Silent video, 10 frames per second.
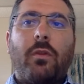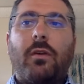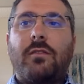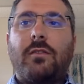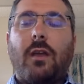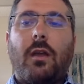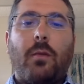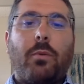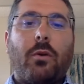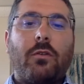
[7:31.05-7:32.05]
with, let's say,
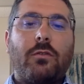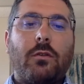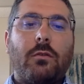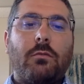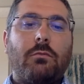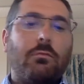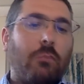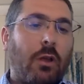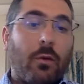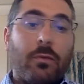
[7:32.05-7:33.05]
a person.
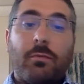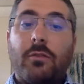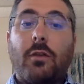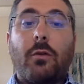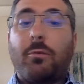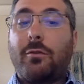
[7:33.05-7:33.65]
We can go. With, let's go.